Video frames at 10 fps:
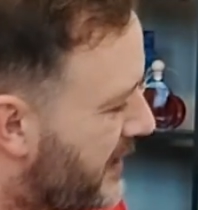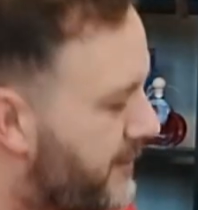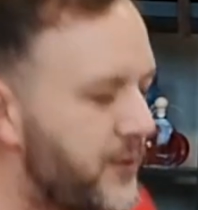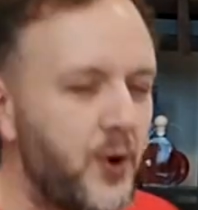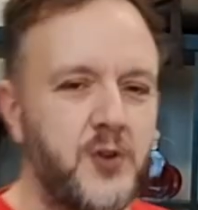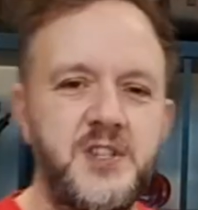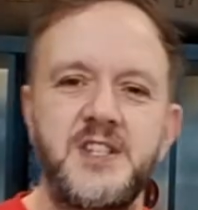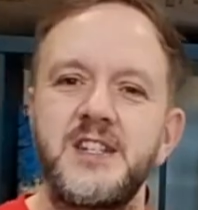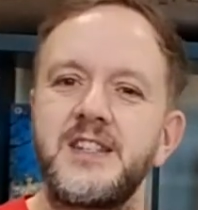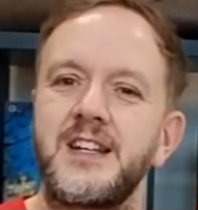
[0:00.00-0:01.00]
if yours
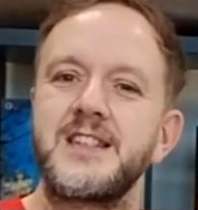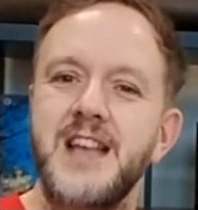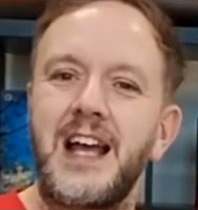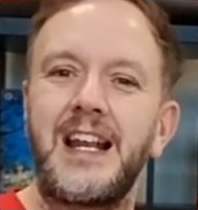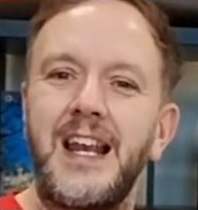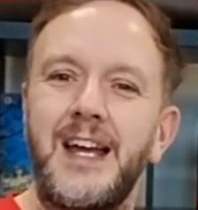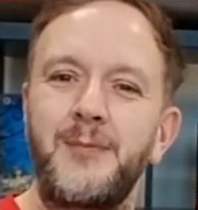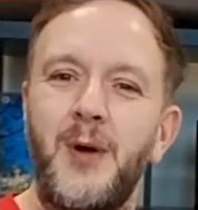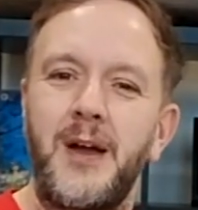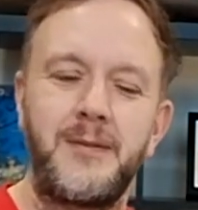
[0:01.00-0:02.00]
isn't exactly like
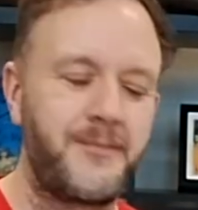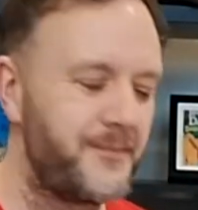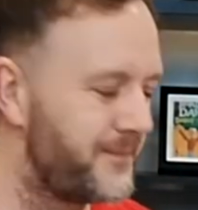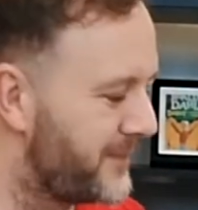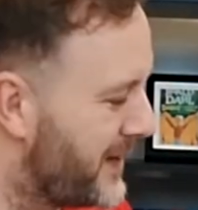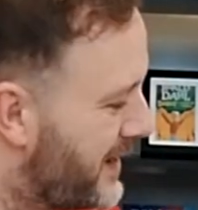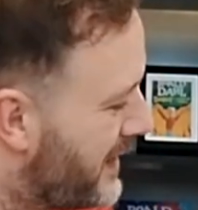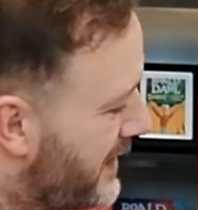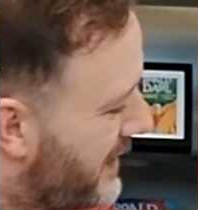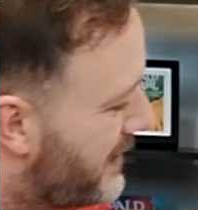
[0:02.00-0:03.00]
mine.
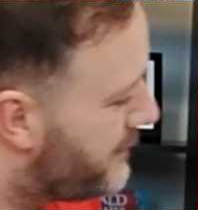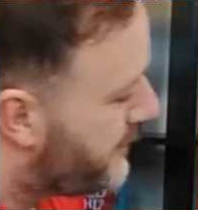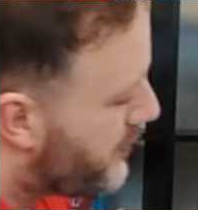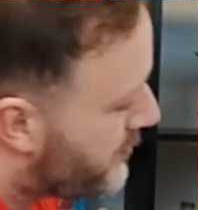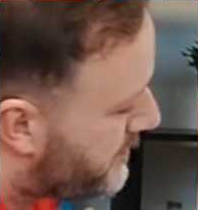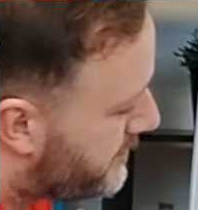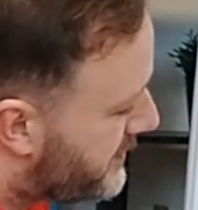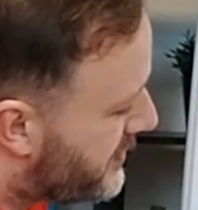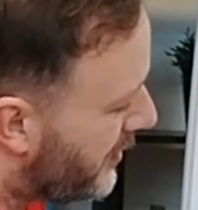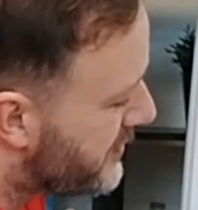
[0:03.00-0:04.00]
A few
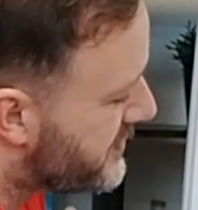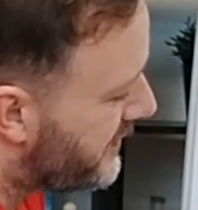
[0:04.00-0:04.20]
dots